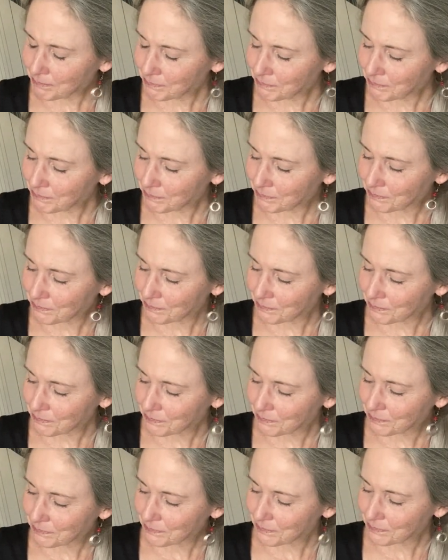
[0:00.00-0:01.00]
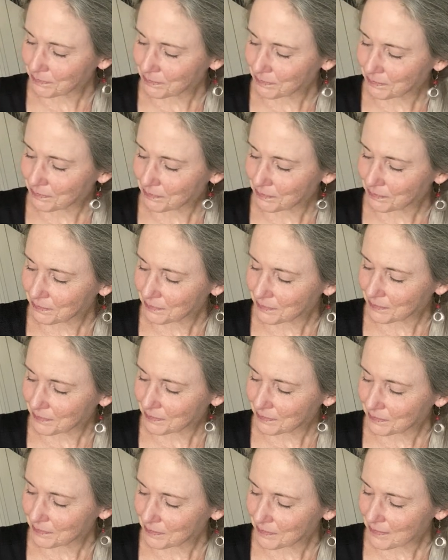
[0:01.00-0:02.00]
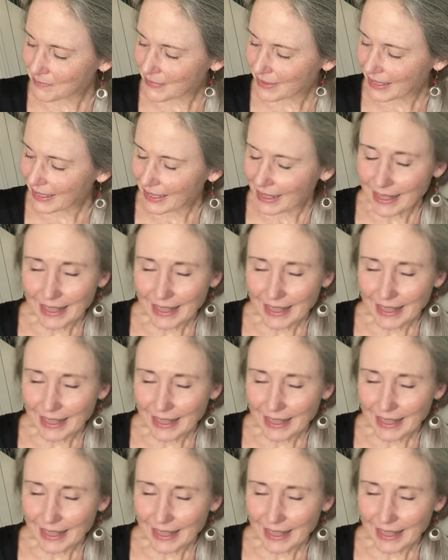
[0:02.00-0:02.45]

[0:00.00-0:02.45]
(silence)